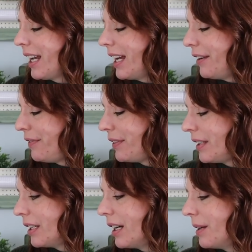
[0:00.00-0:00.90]
If
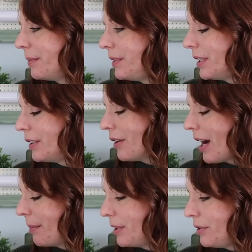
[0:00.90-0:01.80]
um, you didn't know,
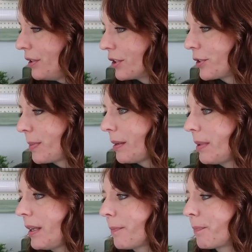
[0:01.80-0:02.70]
I'm a New Year's
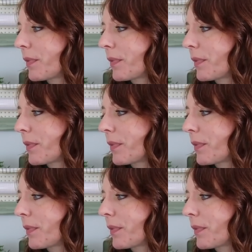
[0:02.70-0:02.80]
baby,